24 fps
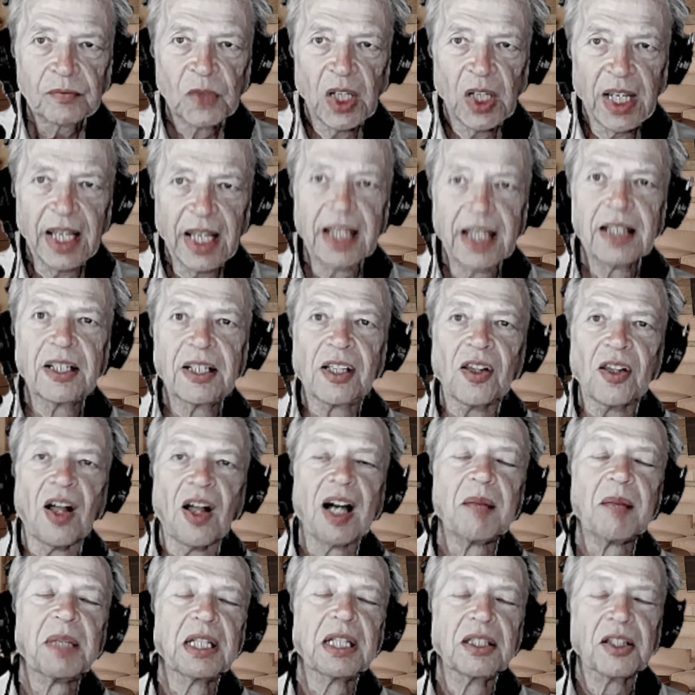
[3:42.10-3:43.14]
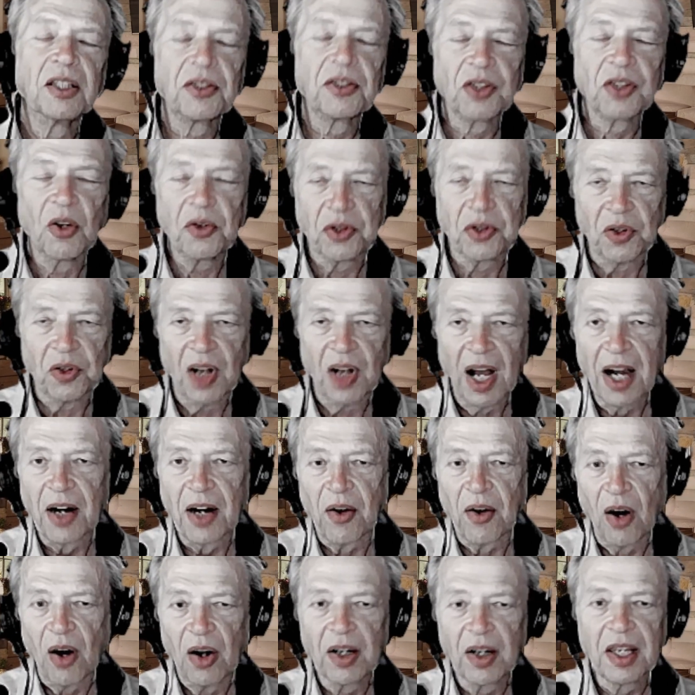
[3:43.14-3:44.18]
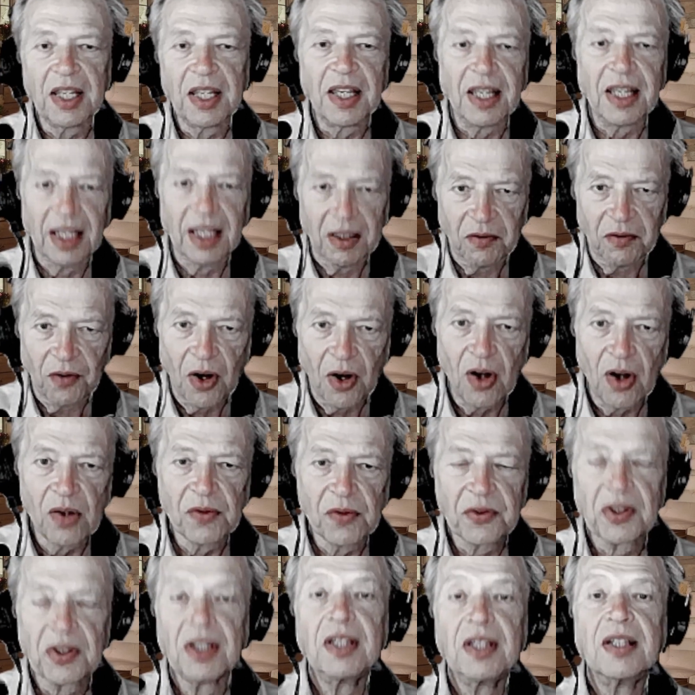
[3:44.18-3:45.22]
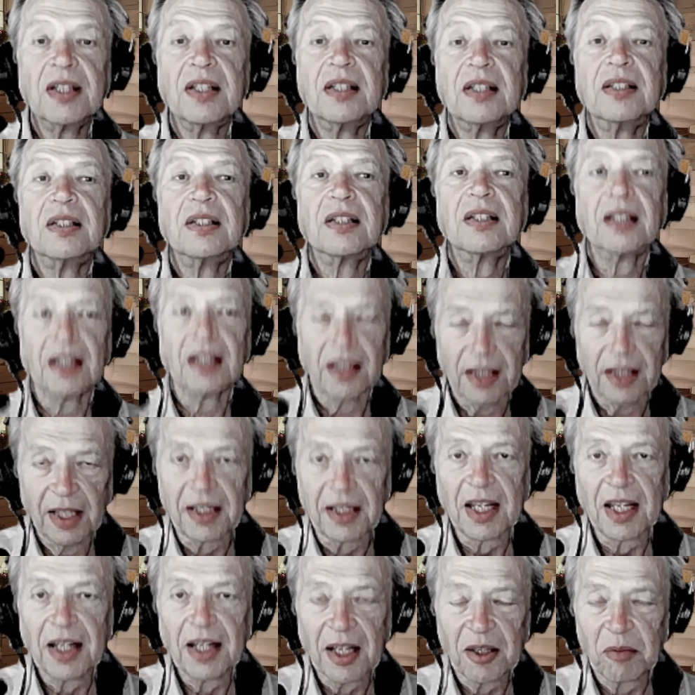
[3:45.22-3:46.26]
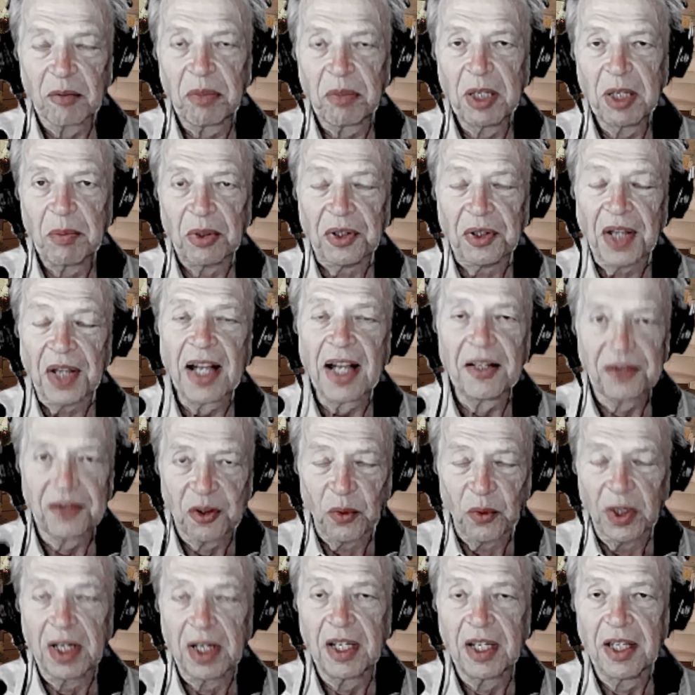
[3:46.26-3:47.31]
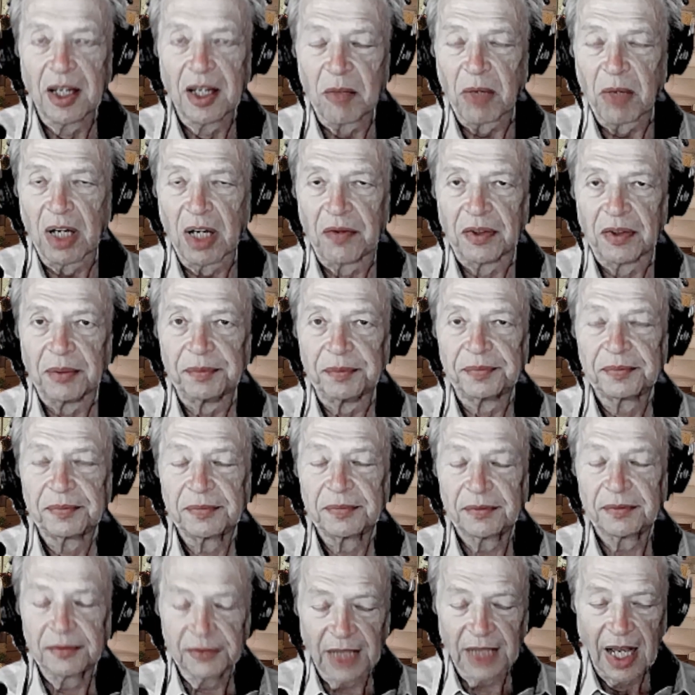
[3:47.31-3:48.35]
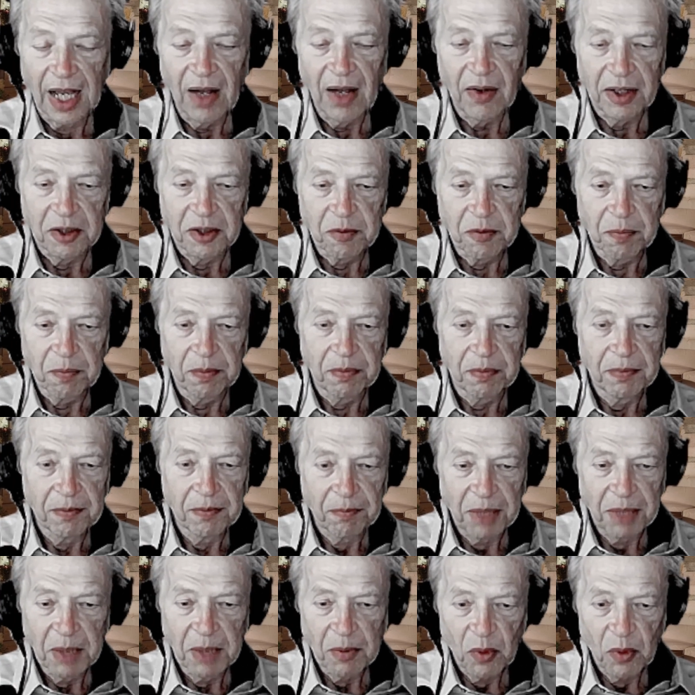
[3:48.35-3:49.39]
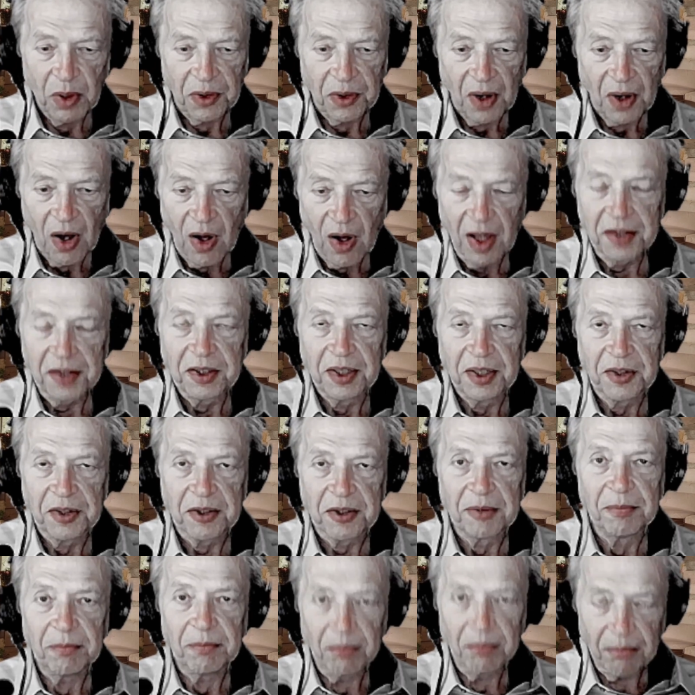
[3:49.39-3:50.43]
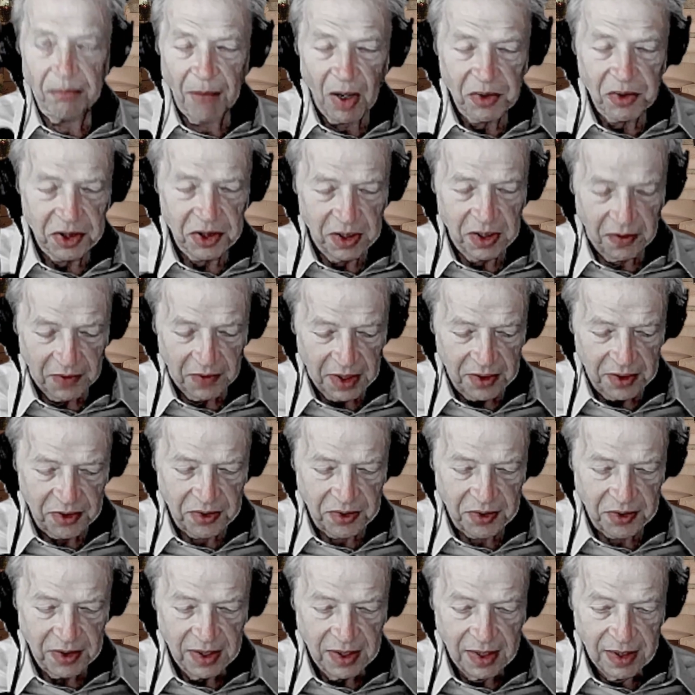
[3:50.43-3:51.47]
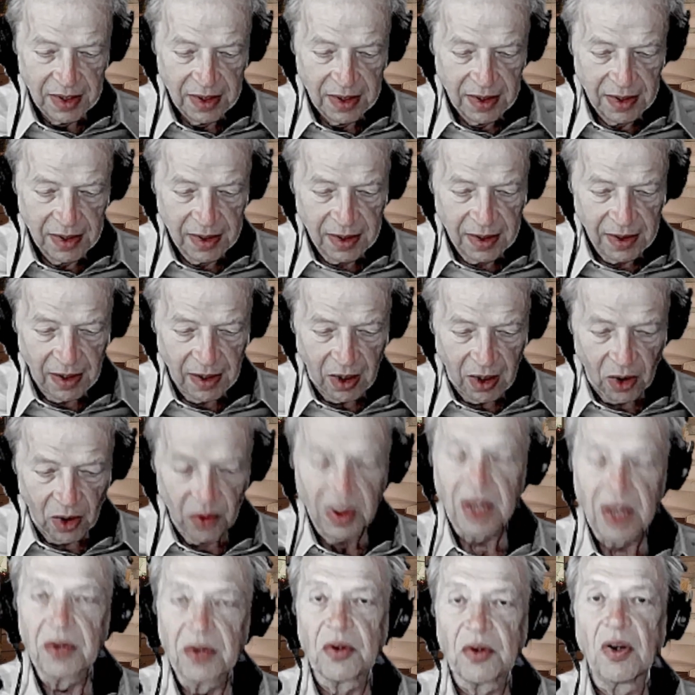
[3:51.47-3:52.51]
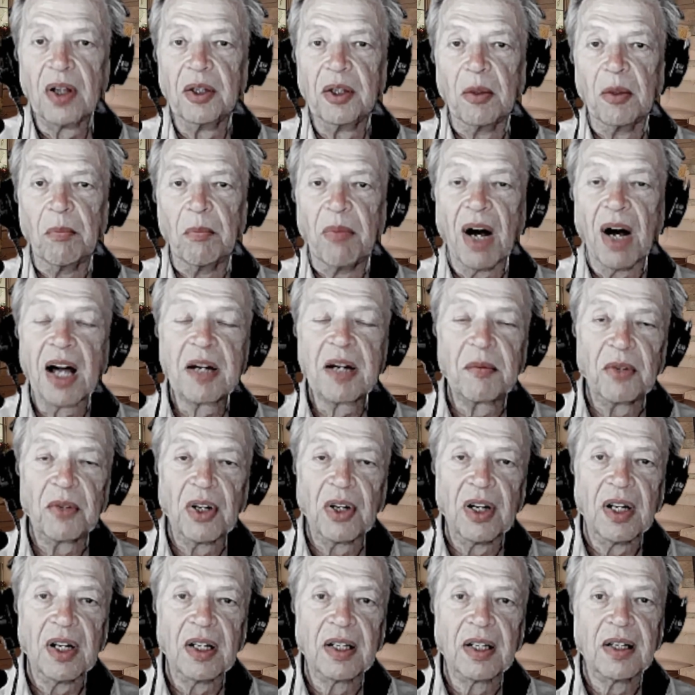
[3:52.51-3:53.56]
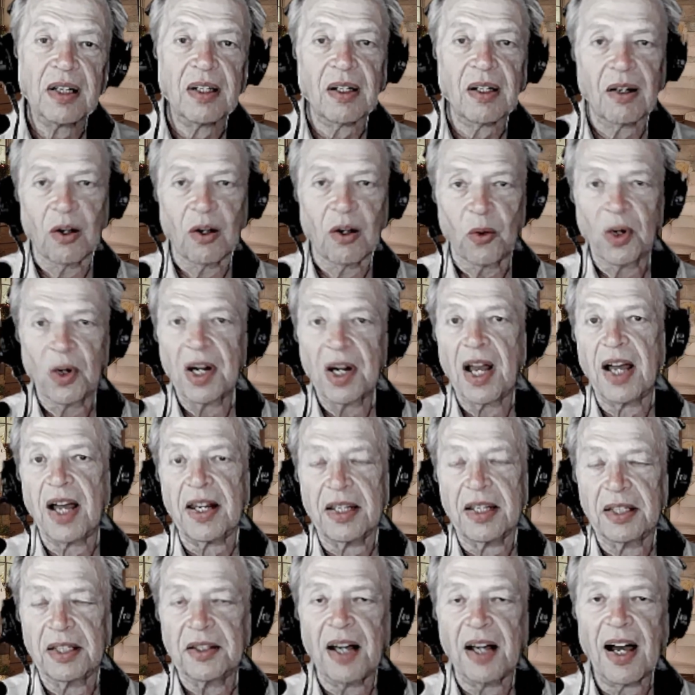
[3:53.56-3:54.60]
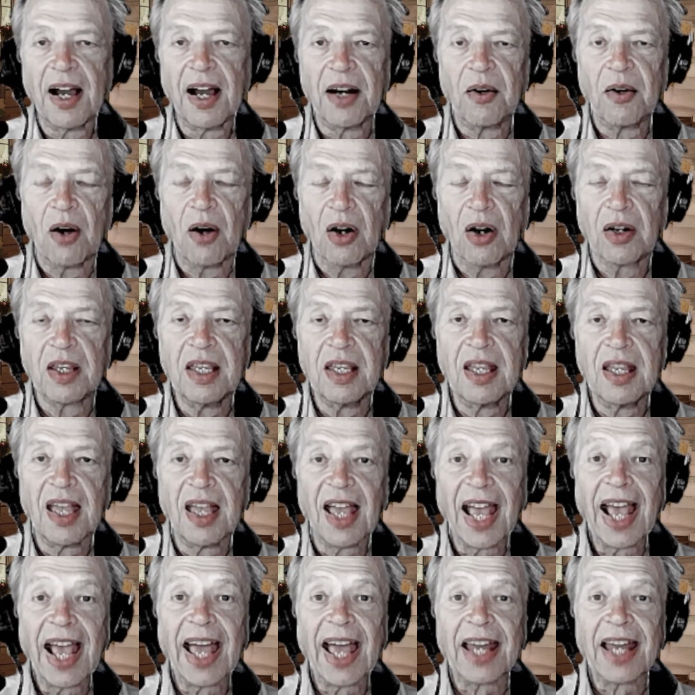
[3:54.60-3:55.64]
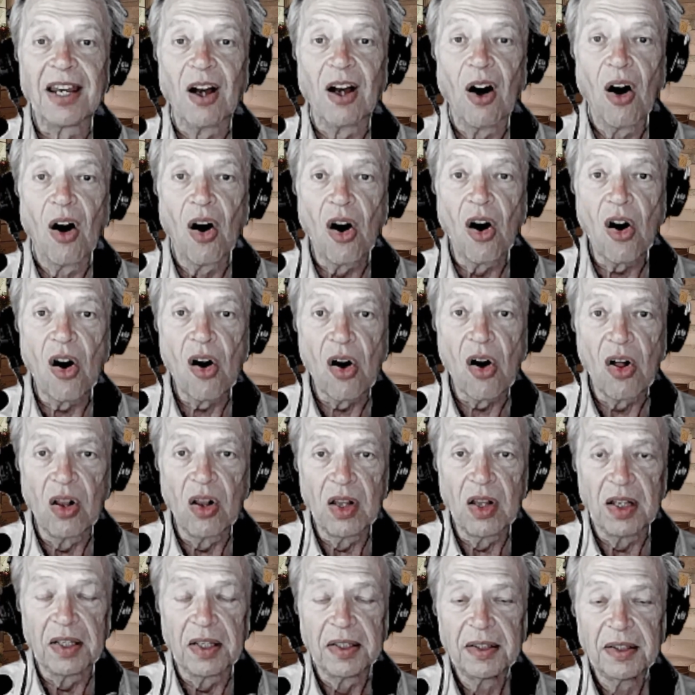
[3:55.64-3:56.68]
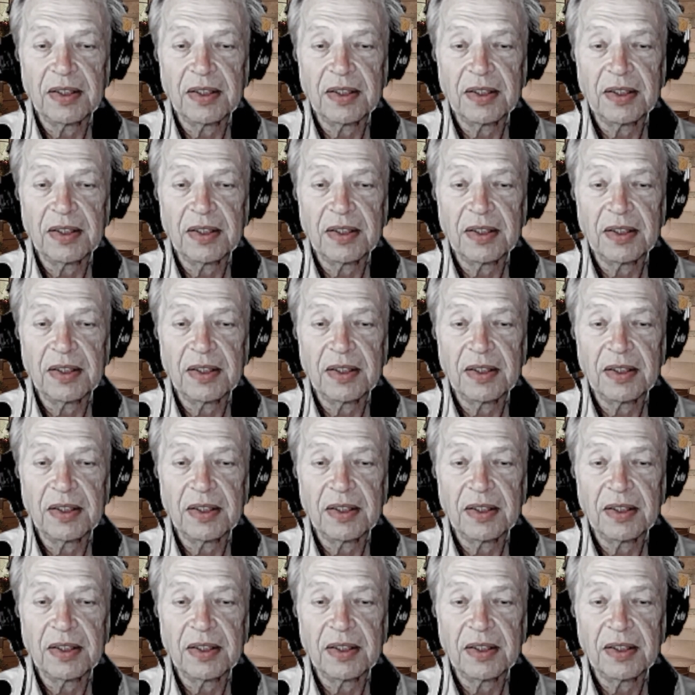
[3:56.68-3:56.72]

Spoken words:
And climbing the social hierarchy involves kicking other people down so we can get above them. Now, as people with autism, most of us are either on the bottom rung or we're not in the hierarchy at all.